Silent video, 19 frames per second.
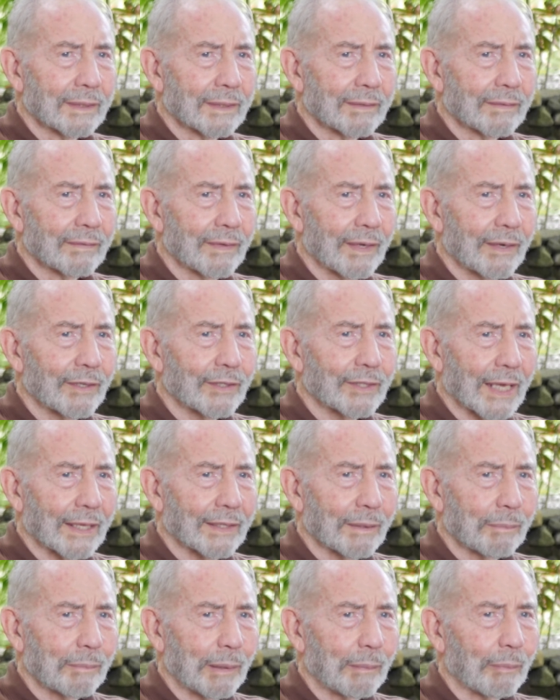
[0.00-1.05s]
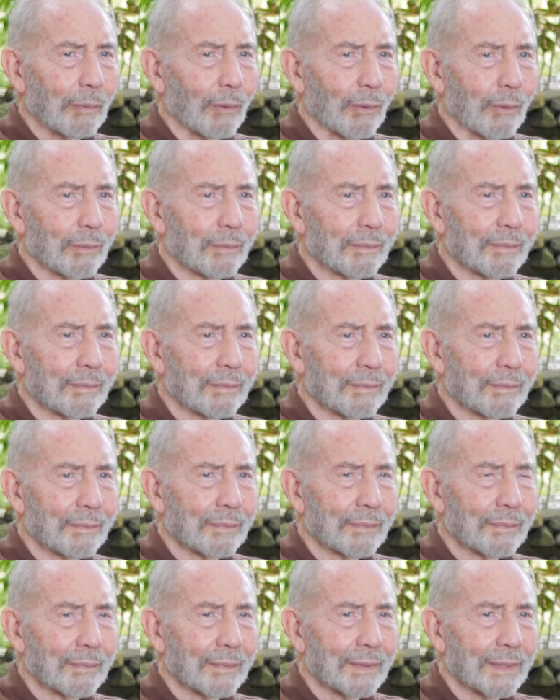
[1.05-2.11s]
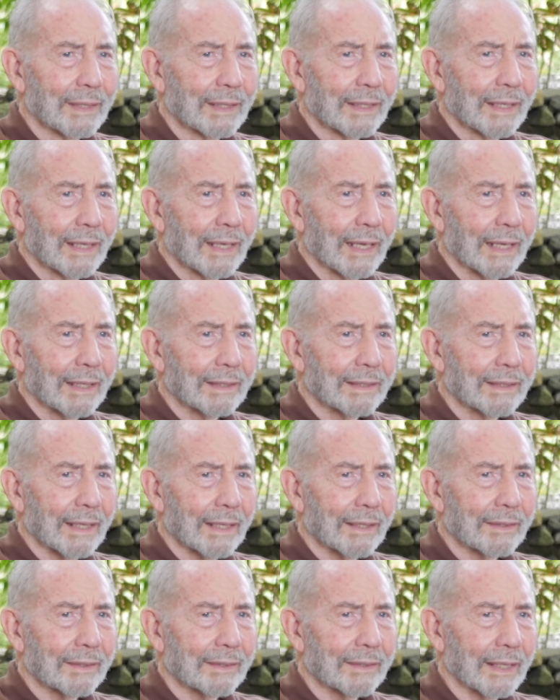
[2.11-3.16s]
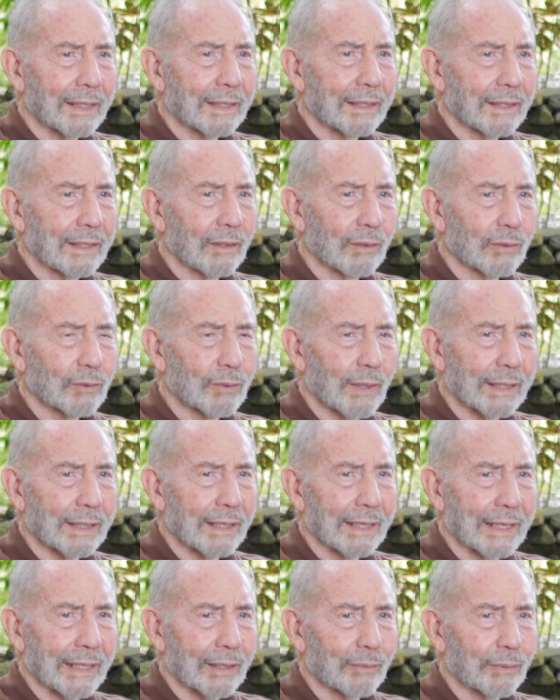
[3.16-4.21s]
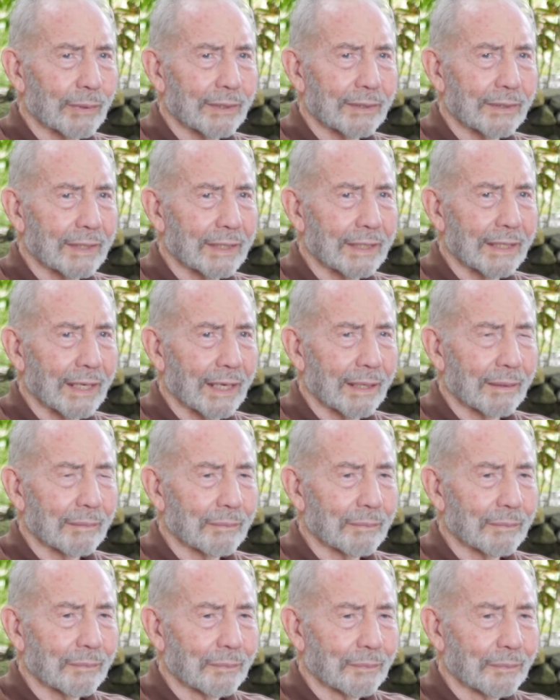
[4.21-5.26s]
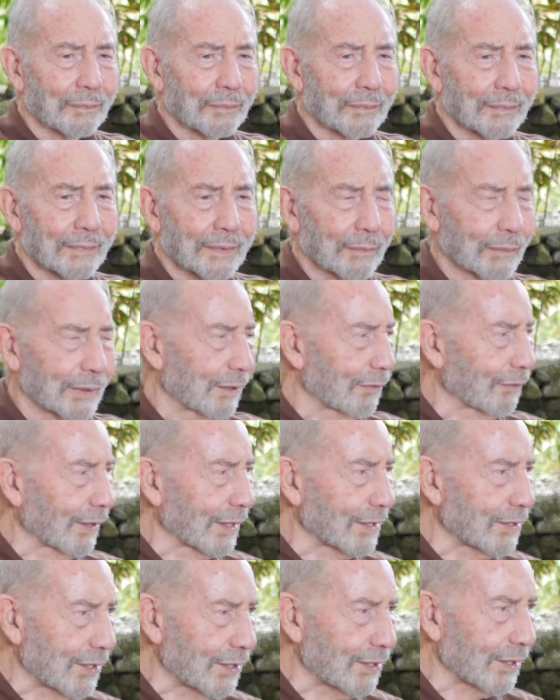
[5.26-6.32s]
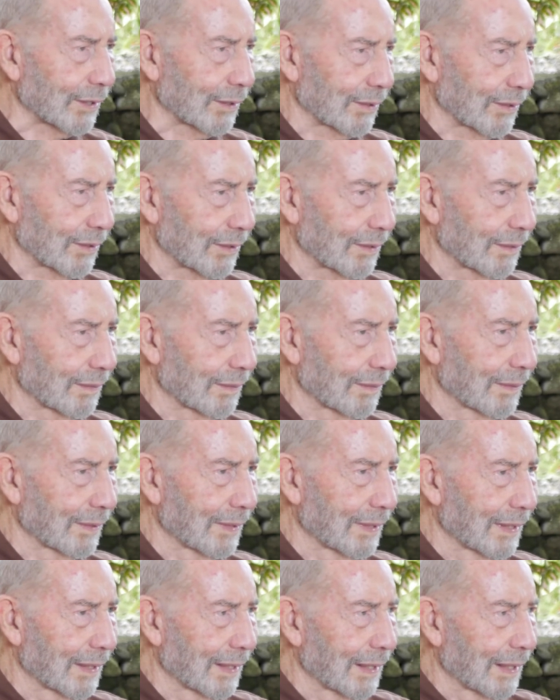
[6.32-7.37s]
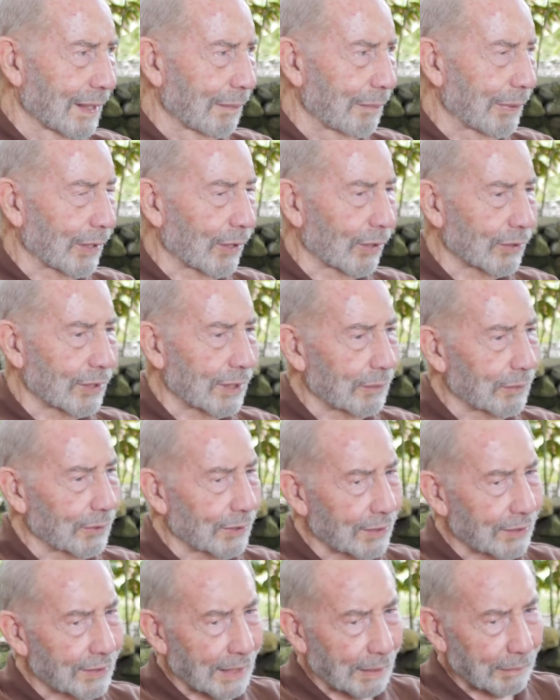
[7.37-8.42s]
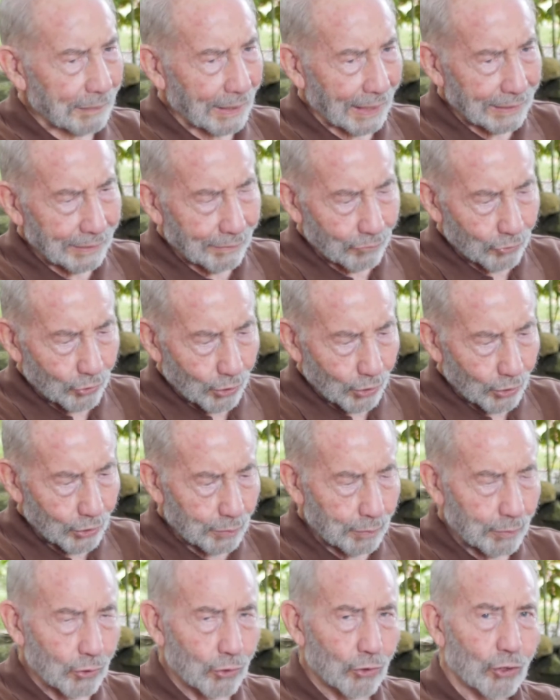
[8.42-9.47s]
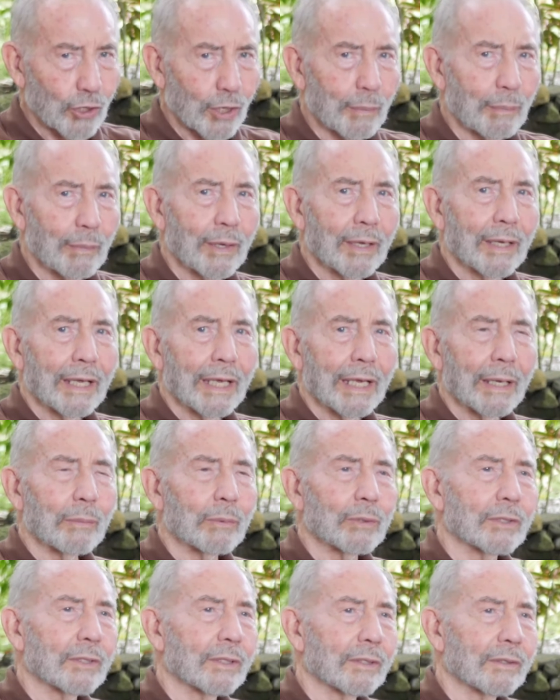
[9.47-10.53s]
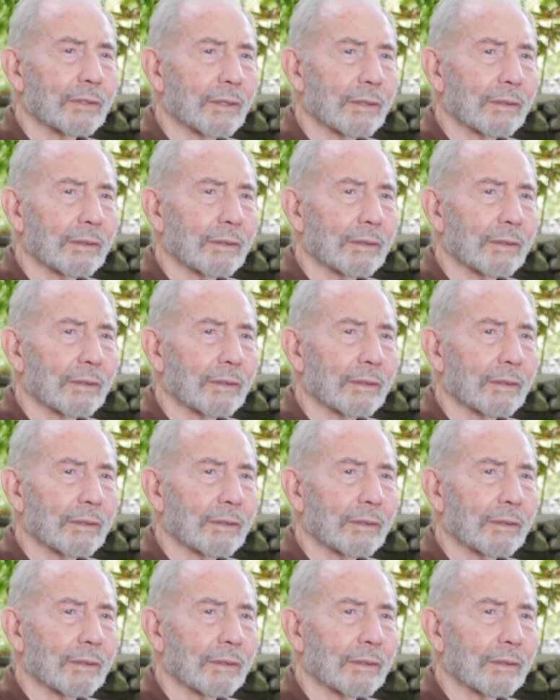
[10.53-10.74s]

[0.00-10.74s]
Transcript: various other people, and I think he also had a link with the Franciscans, because he was the same kind of churchmanship. He was this